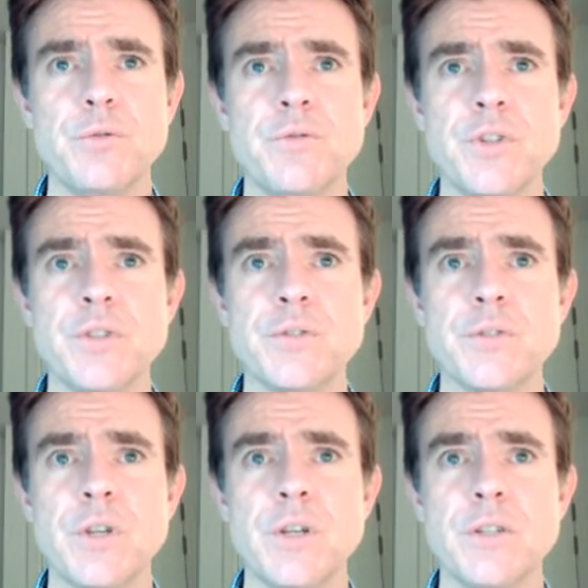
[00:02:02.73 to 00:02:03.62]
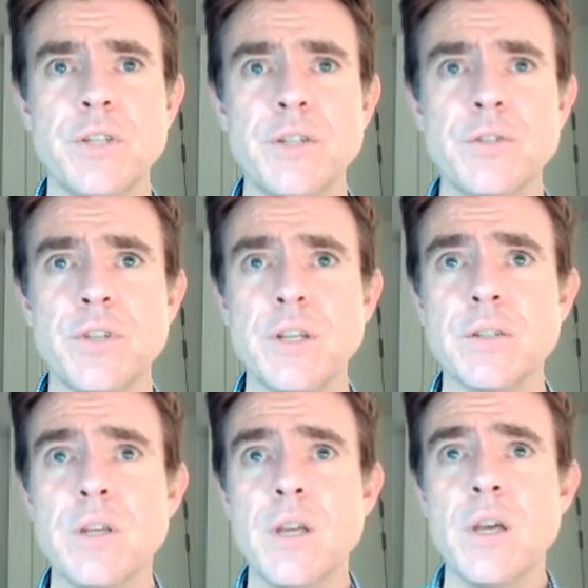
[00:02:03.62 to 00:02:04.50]
for this data set.
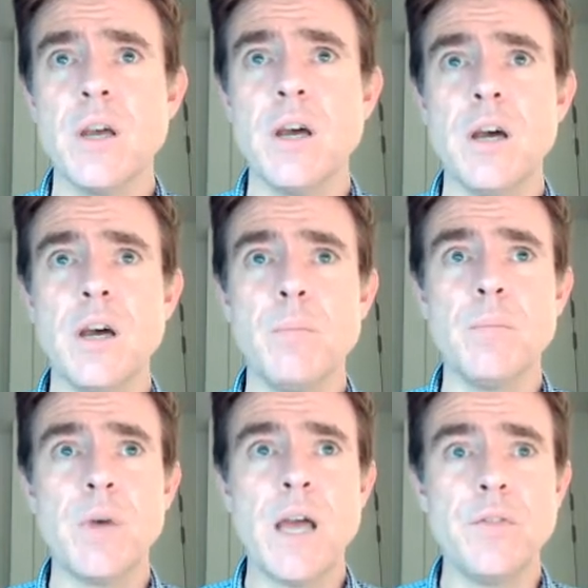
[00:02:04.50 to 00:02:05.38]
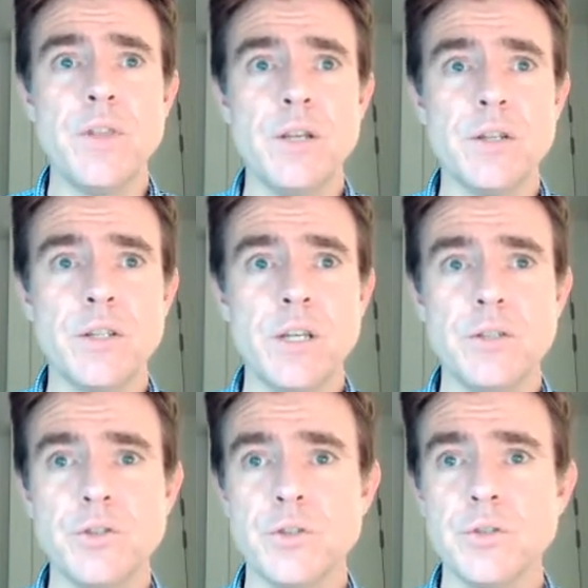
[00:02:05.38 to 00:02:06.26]
And then again,
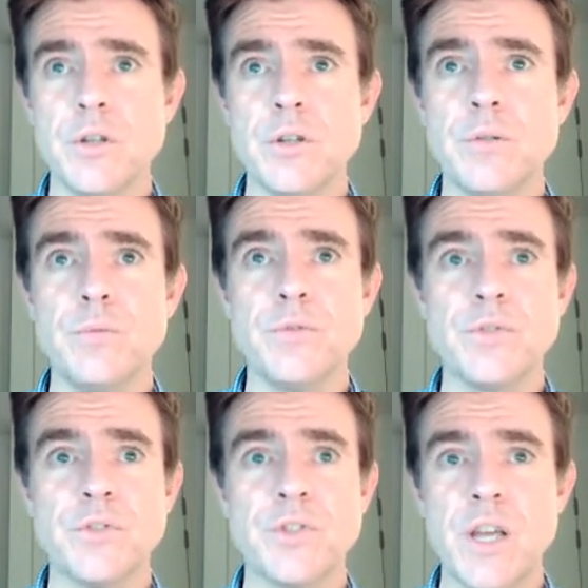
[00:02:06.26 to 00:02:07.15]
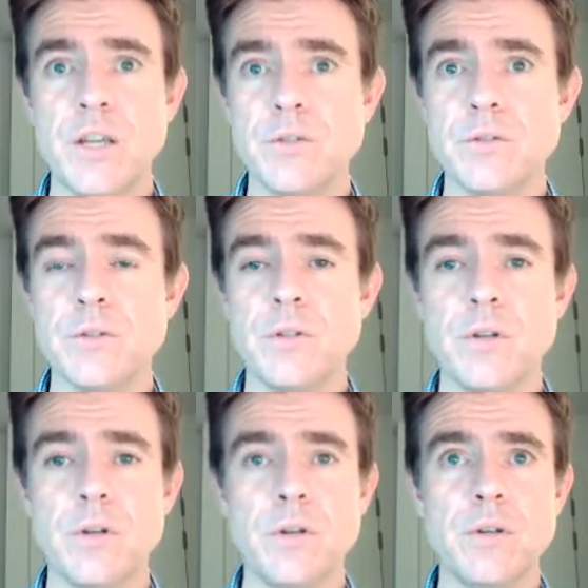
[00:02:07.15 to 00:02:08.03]
just with the standard
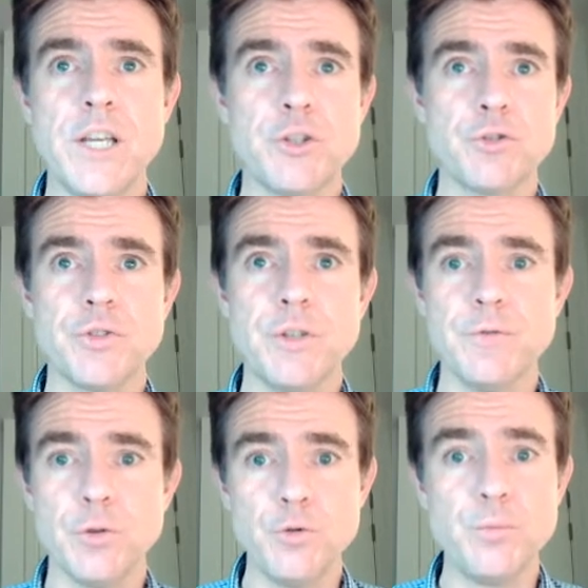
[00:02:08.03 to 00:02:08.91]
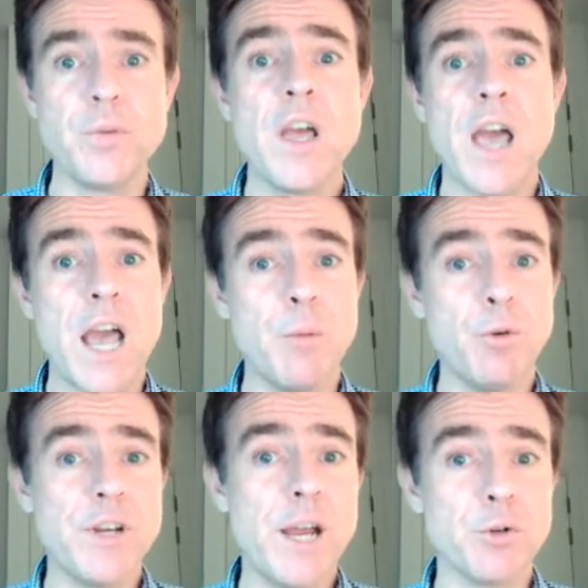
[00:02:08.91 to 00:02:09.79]
iterative loop. And
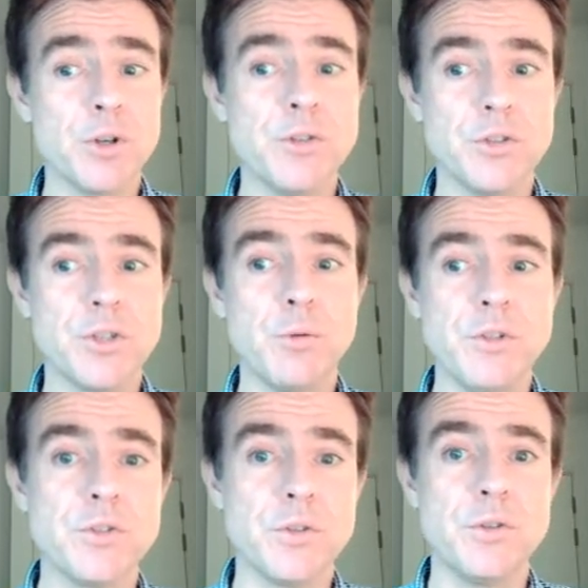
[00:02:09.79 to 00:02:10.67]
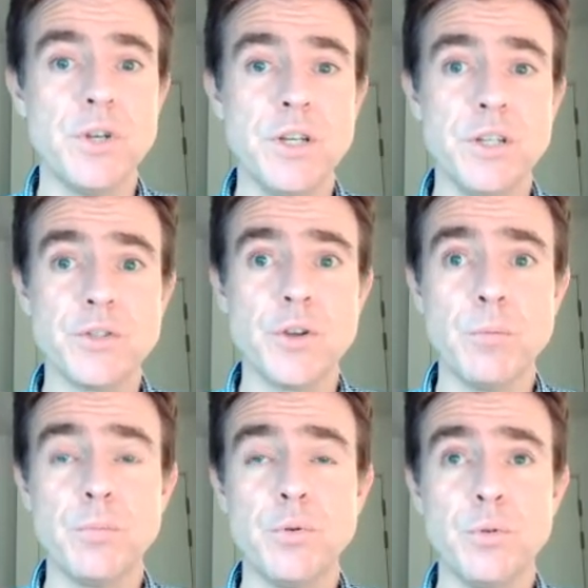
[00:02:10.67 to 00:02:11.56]
we're now going to go into an
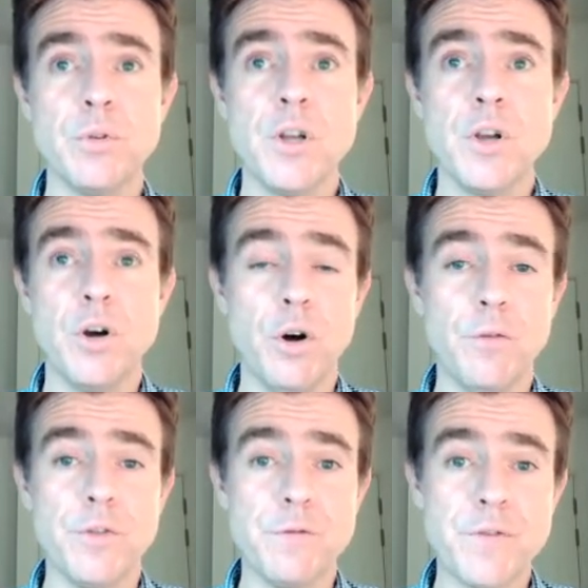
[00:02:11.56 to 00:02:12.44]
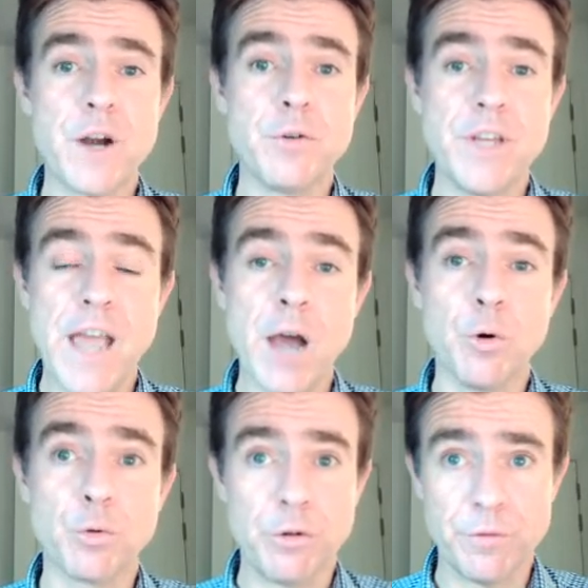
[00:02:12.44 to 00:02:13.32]
example of the very
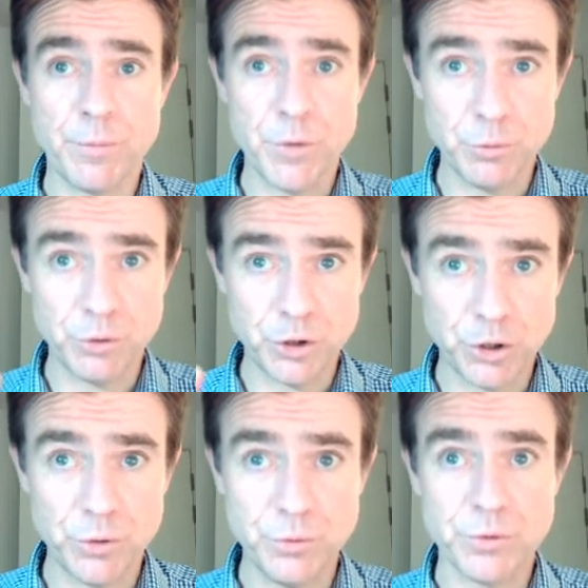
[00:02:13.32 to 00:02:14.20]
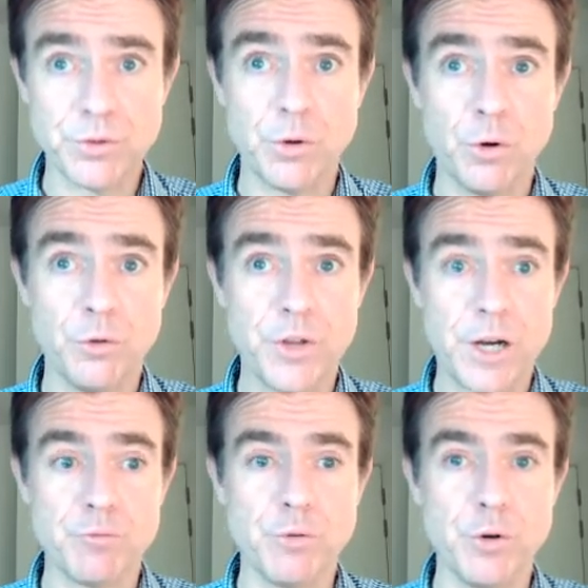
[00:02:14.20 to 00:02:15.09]
algorithm that was used on
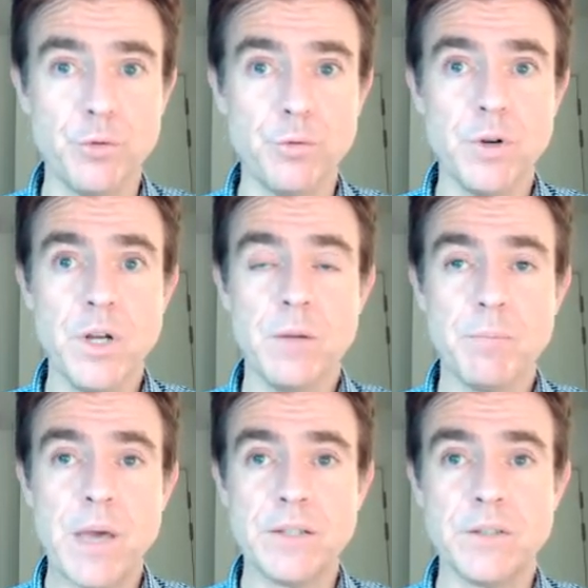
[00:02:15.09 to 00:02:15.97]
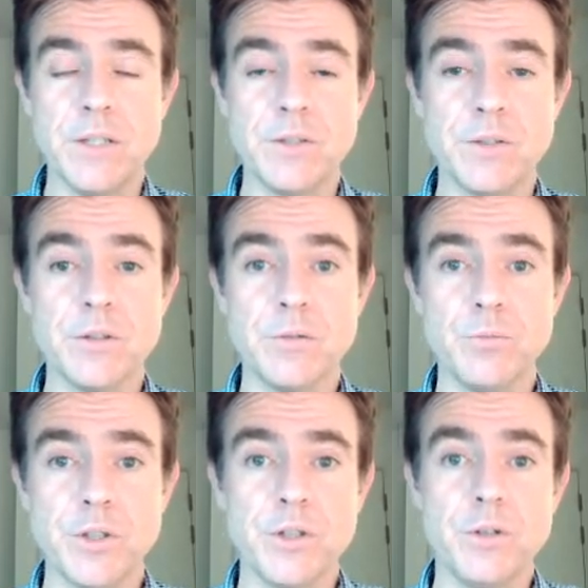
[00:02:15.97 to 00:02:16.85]
that real PET data.
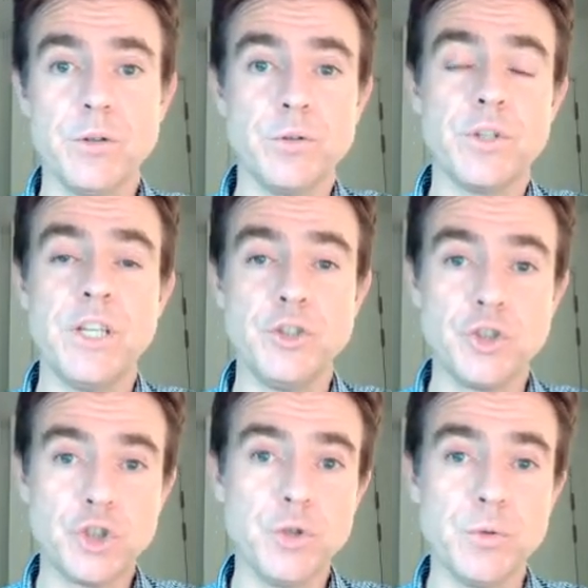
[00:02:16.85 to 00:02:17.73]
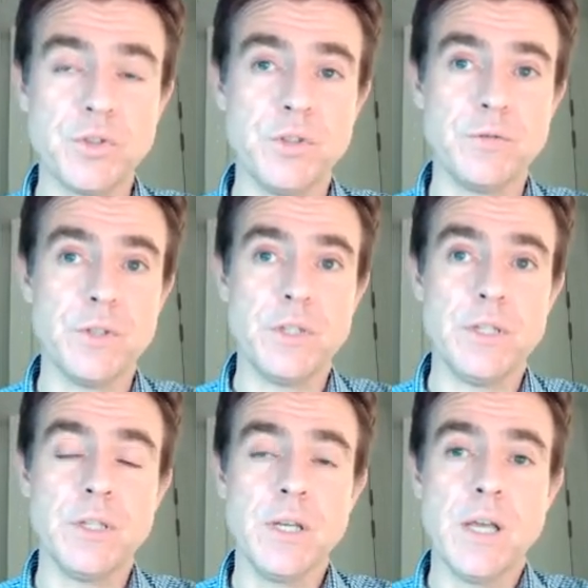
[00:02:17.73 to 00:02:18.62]
We're going to look
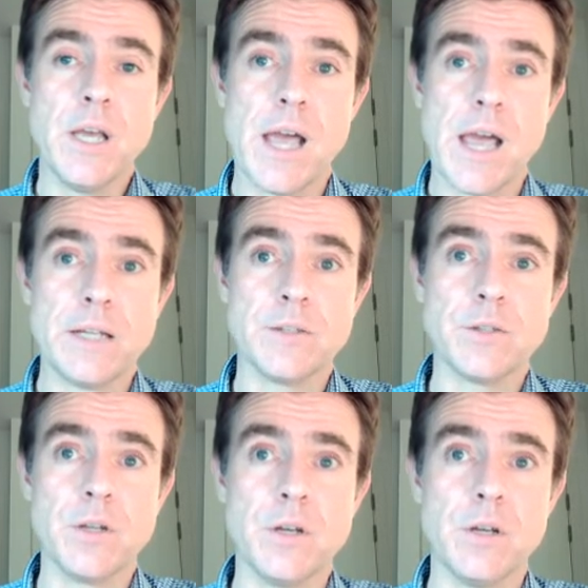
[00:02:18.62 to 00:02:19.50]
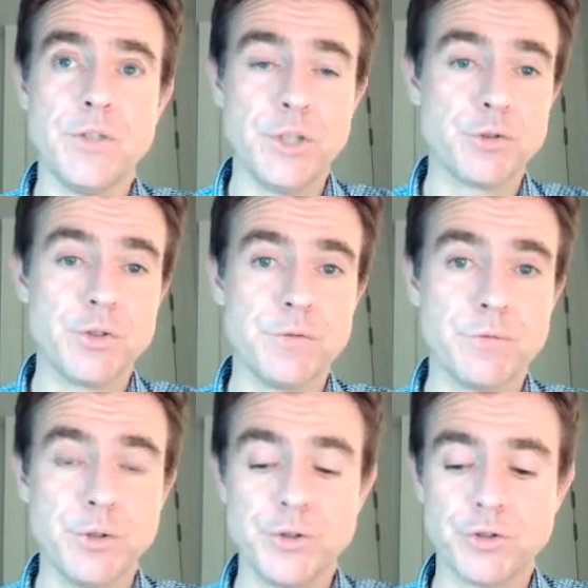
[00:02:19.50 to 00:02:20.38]
intuitively at the iterative
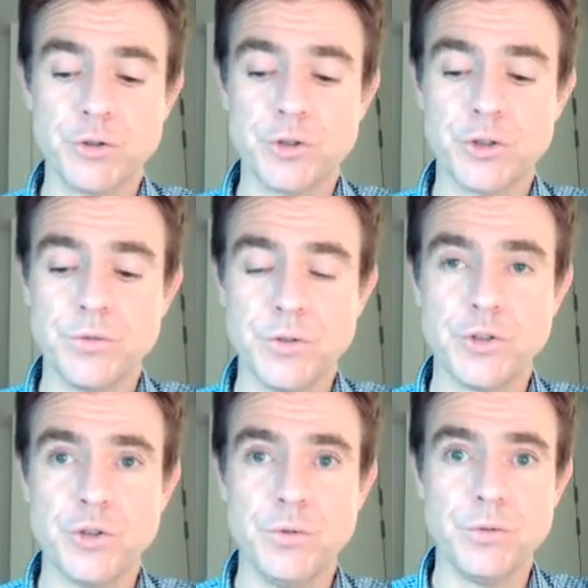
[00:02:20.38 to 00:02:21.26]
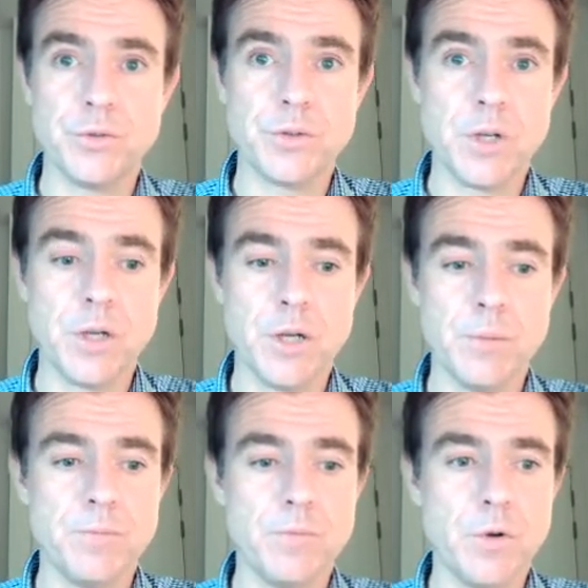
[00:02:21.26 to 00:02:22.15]
reconstruction that is used
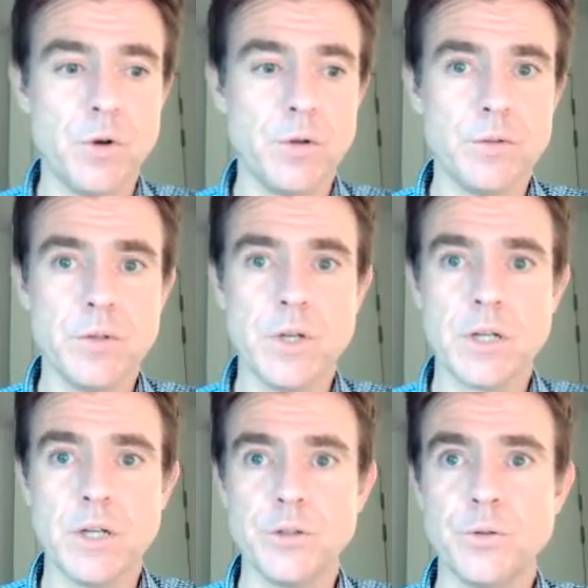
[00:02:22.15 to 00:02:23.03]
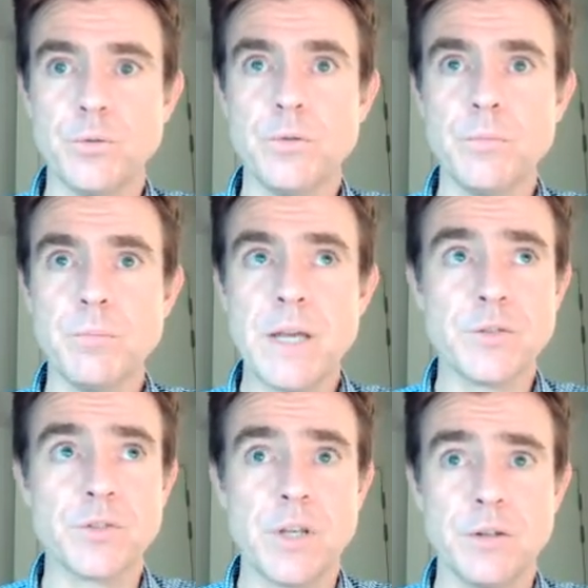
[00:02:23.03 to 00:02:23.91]
on a clinical PET
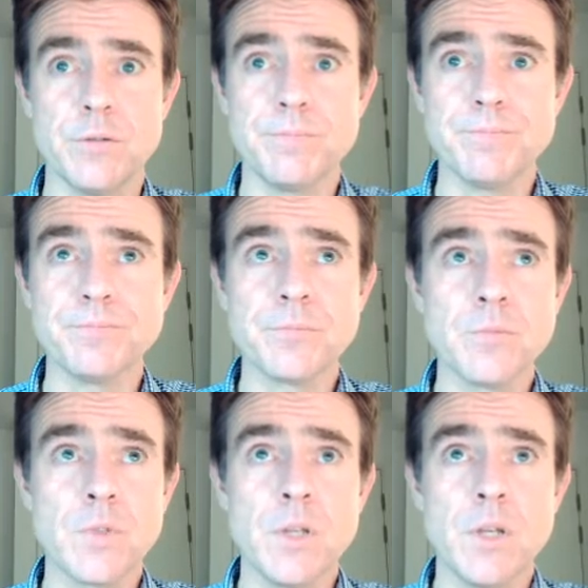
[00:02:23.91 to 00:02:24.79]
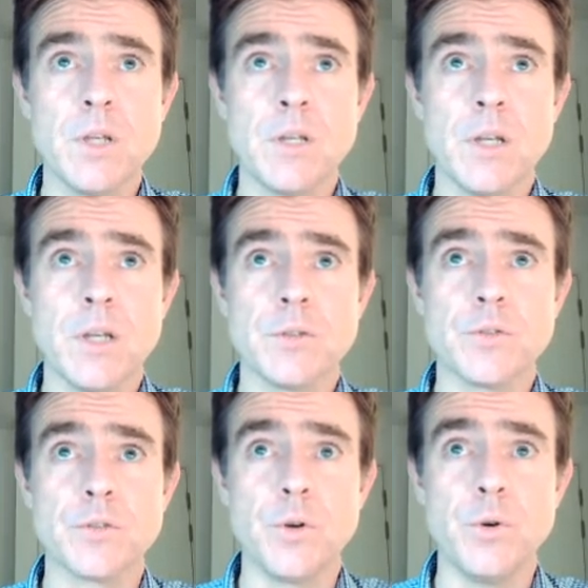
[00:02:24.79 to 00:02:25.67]
scanner.
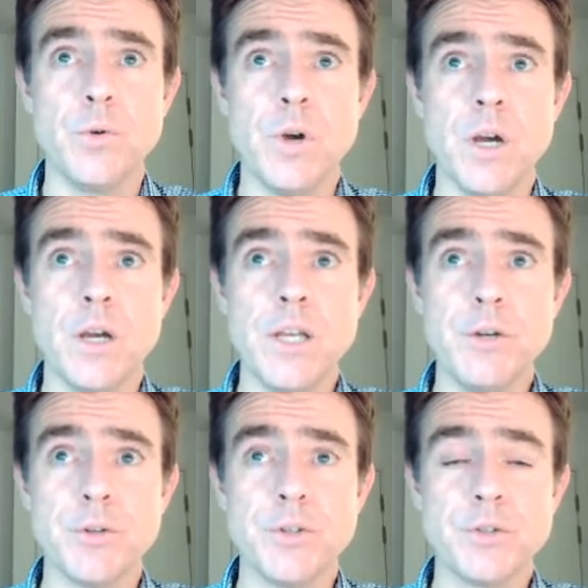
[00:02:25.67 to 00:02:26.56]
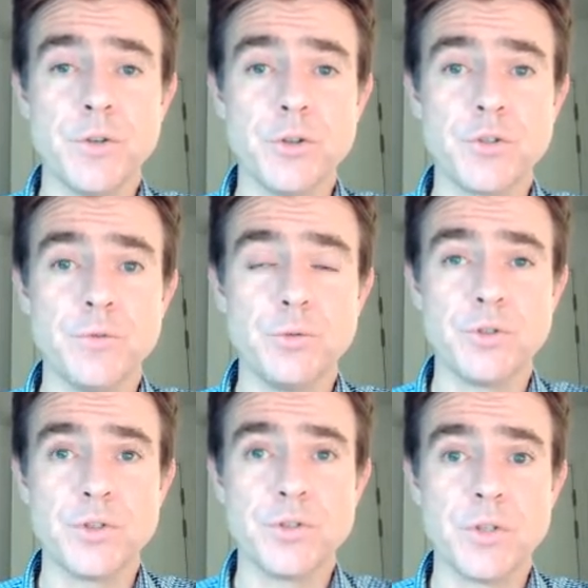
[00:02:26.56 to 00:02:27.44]
So here it is, first of all,
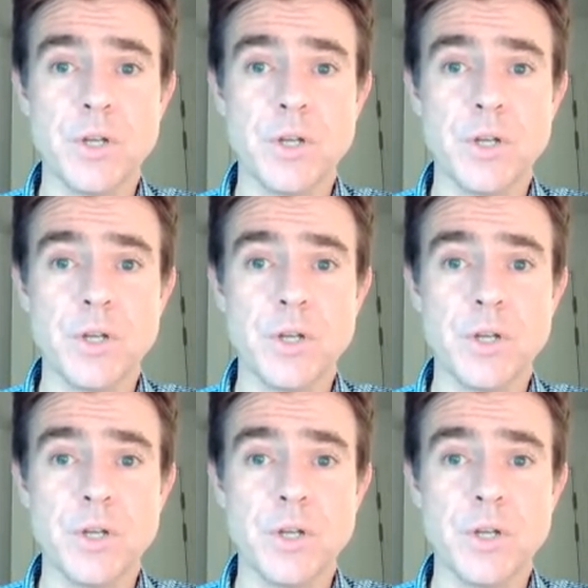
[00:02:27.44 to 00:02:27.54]
just